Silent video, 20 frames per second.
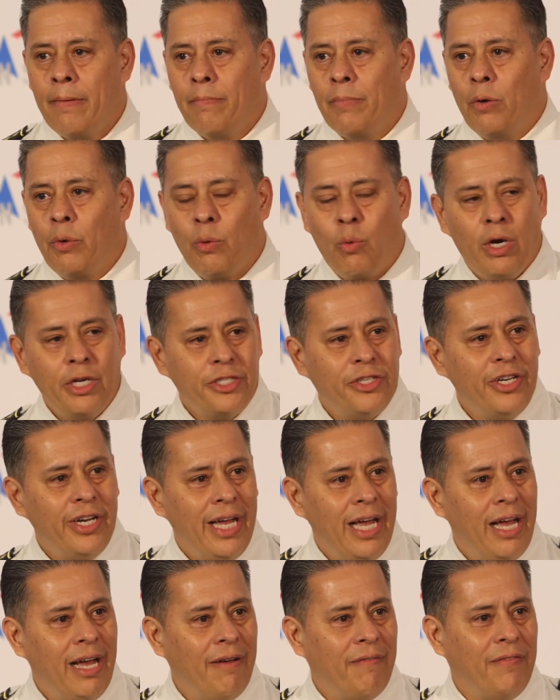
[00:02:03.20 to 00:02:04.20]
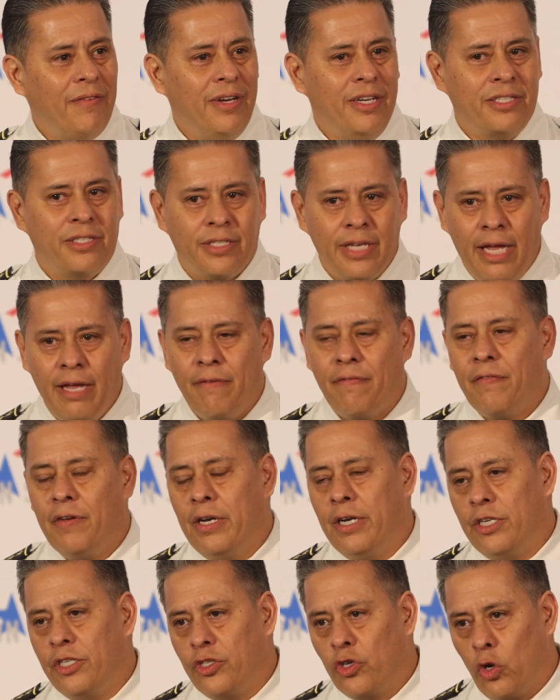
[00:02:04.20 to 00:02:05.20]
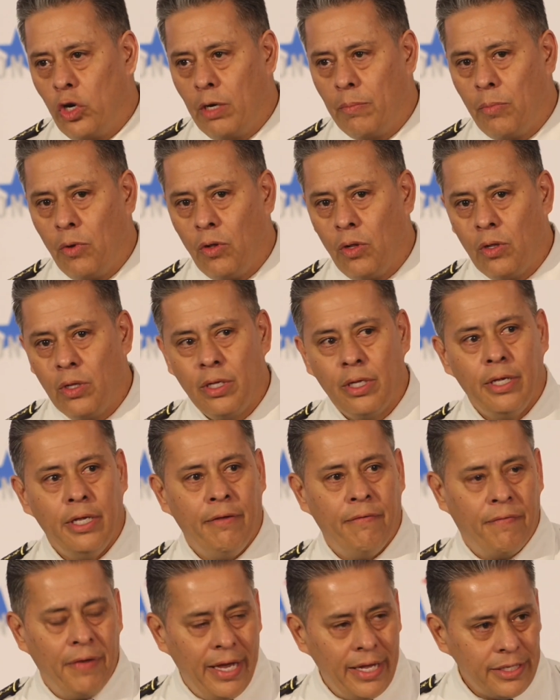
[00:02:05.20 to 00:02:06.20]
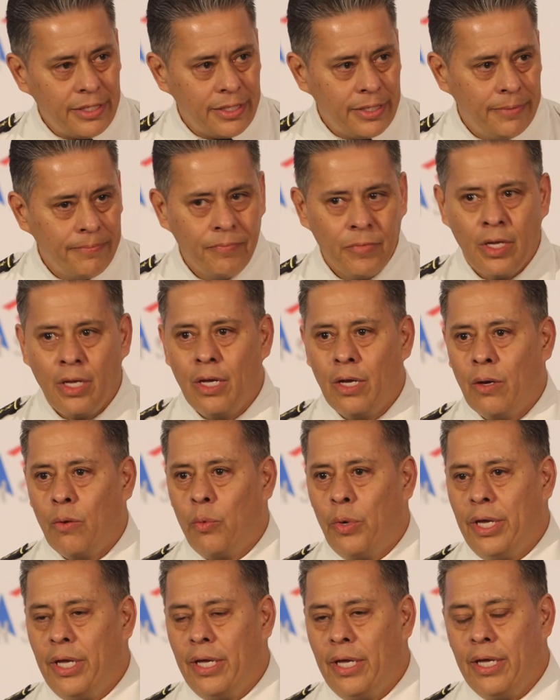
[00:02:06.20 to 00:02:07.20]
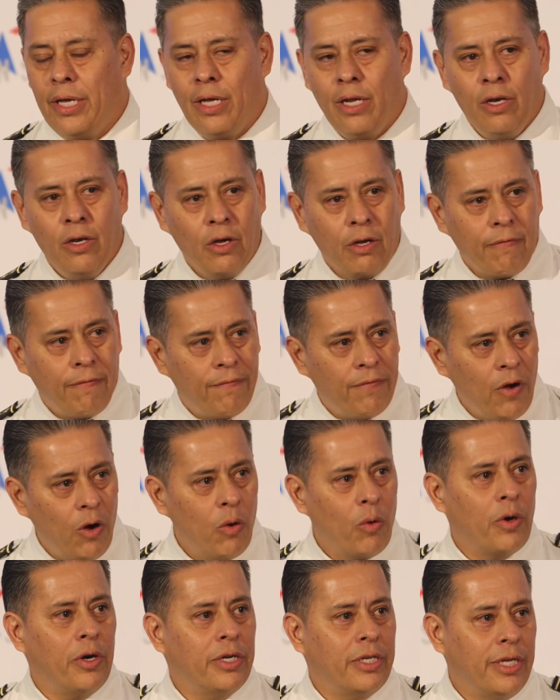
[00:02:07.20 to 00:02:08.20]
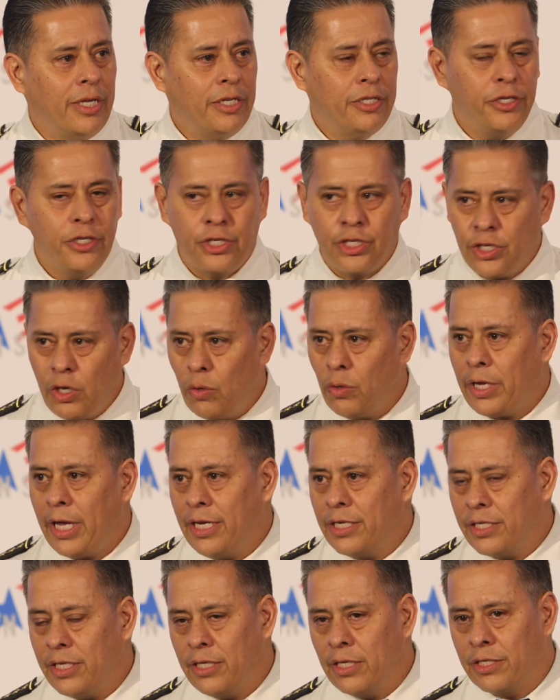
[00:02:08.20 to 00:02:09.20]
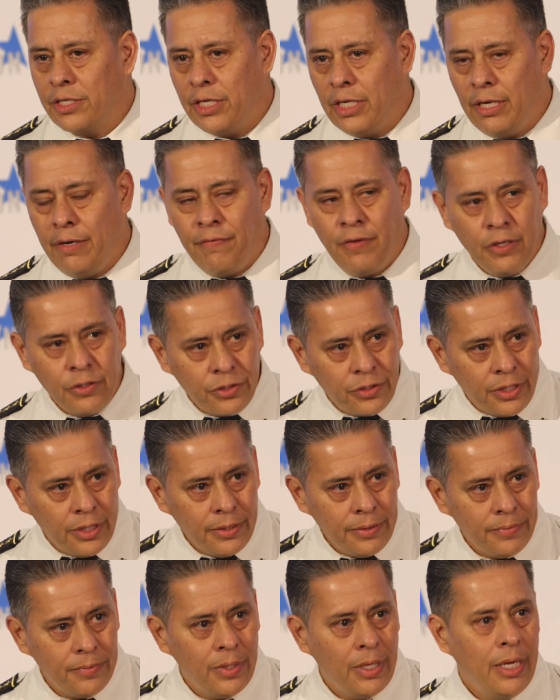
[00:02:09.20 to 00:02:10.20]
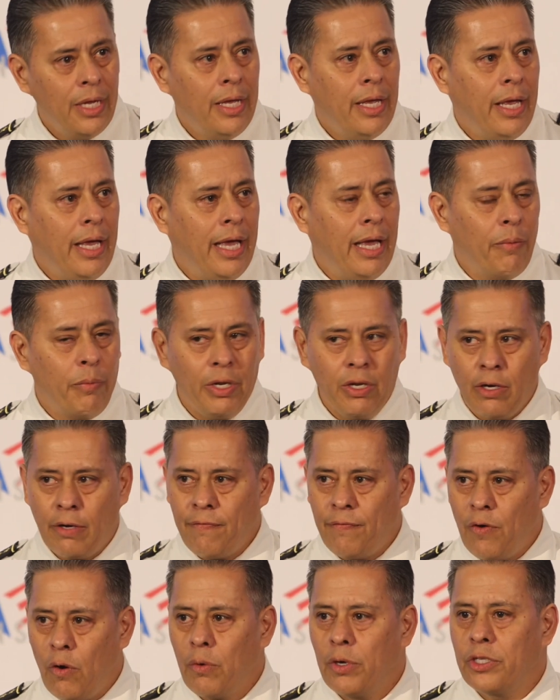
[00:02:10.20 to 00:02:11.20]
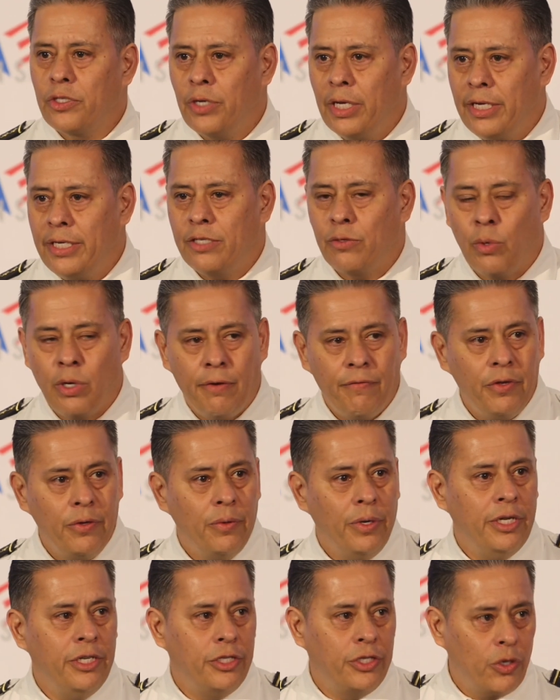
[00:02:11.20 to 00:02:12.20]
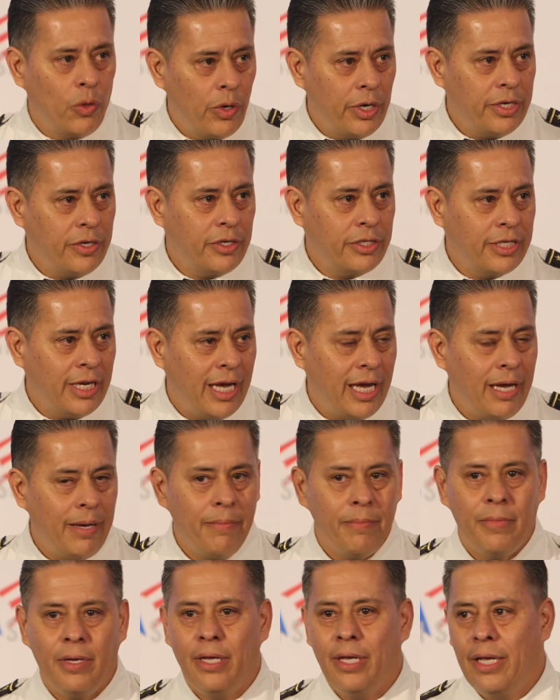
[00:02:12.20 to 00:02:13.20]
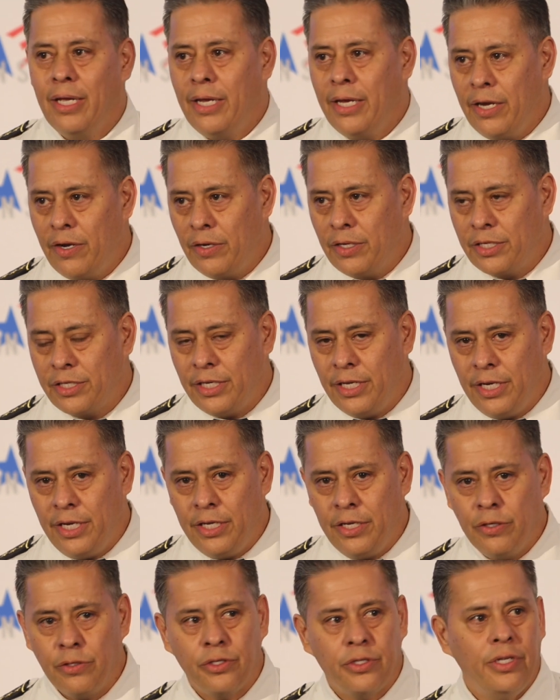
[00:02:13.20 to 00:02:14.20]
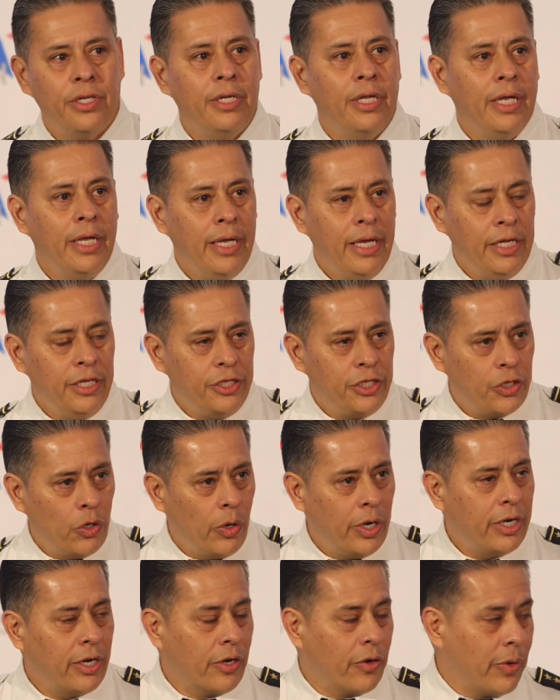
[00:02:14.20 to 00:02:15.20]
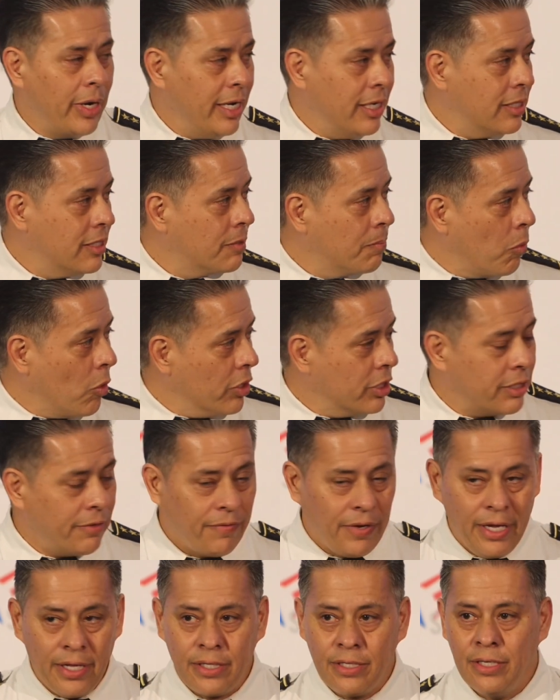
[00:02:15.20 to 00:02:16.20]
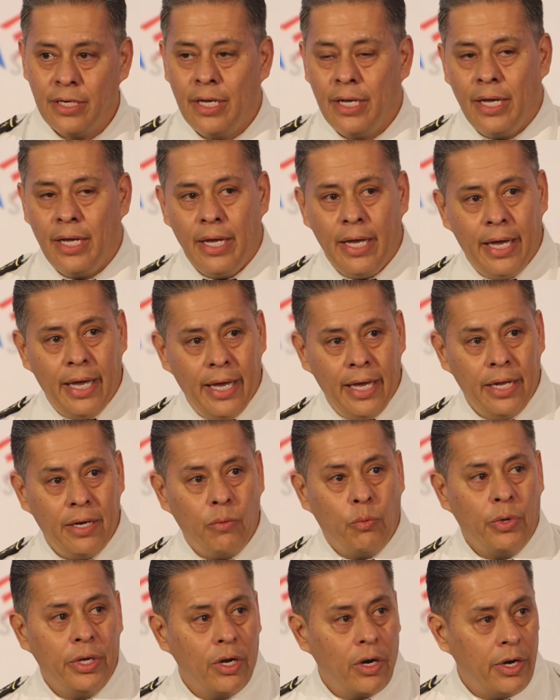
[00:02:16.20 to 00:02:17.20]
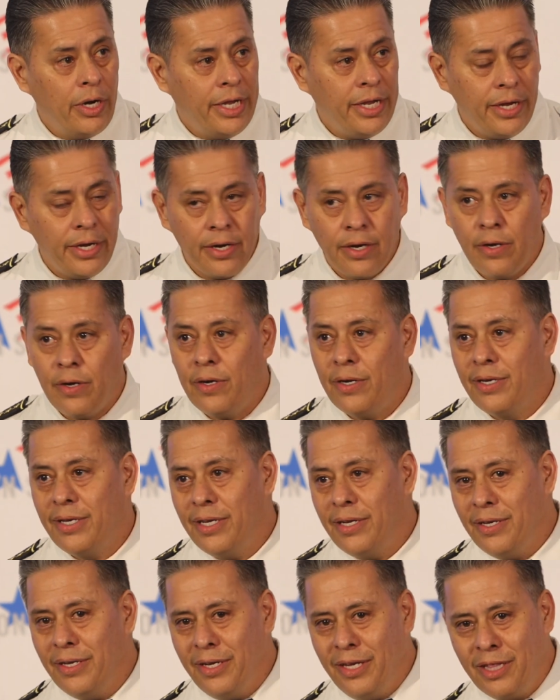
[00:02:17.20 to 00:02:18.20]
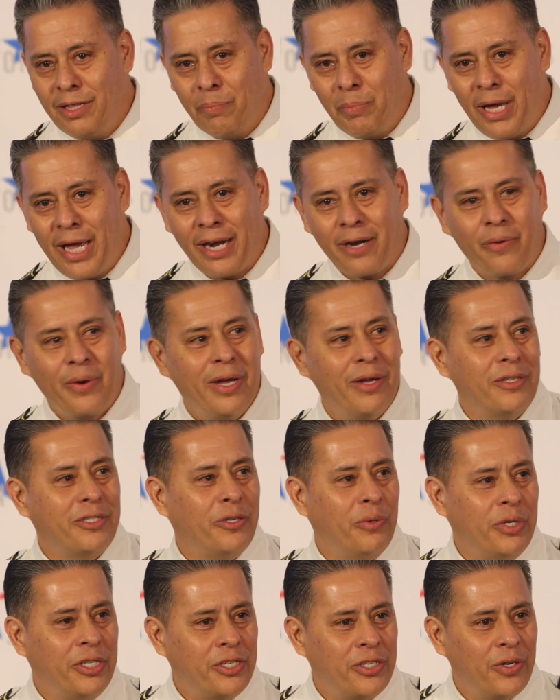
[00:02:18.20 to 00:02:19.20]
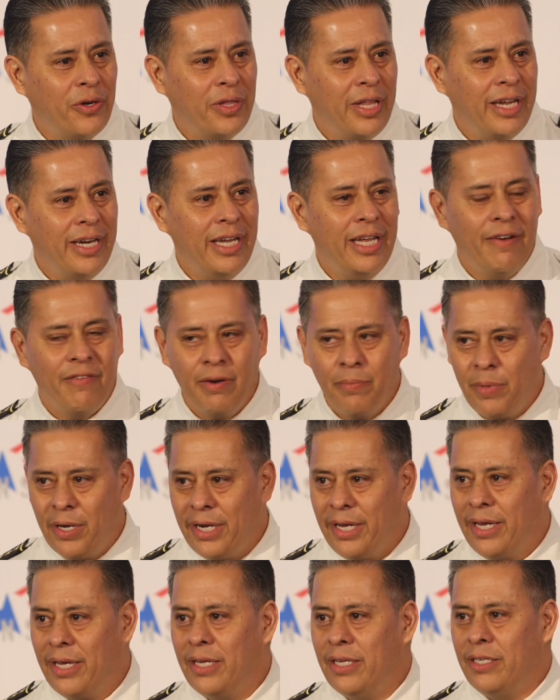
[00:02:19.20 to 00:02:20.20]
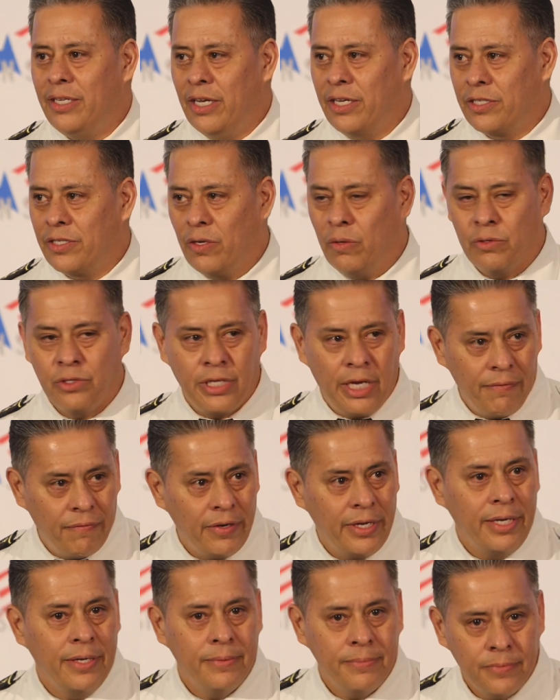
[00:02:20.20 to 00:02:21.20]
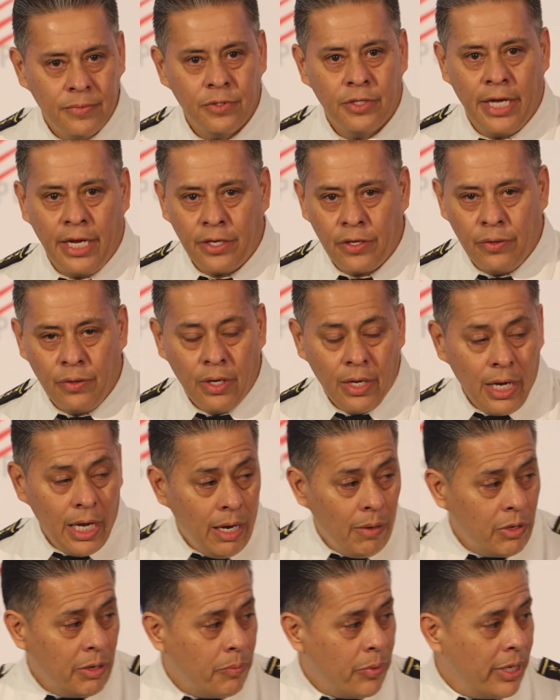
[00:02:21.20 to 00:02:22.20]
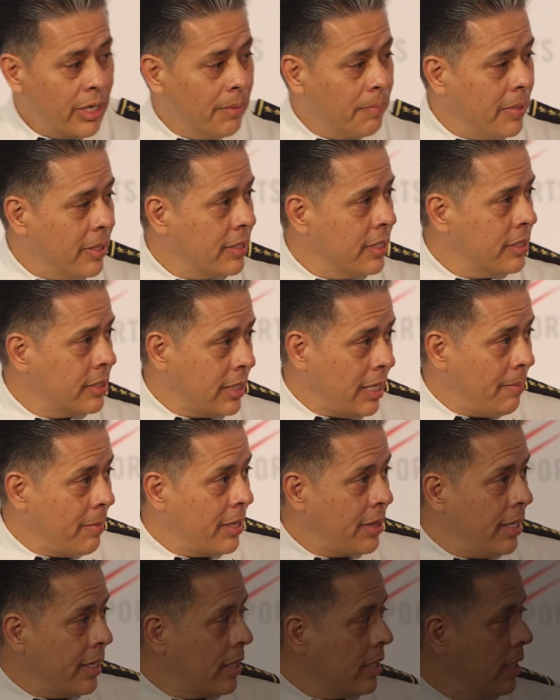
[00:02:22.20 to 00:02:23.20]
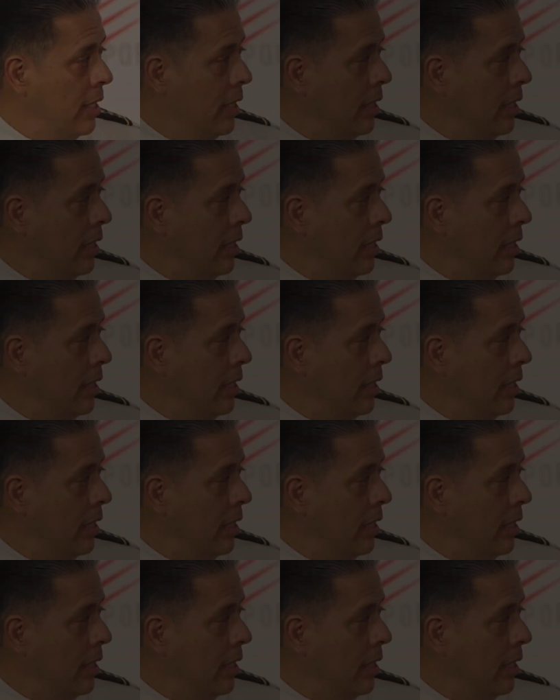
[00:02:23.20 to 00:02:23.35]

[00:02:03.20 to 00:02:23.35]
But we want you to have a safe and enjoyable event. We look forward to showcasing the city of Houston, and we look forward to each one of you enjoying your time here in the city of Houston, enjoying a great sports event, and we are here in the background to ensure that everybody does so safely. Thank you. I want to bring up at this time, I think,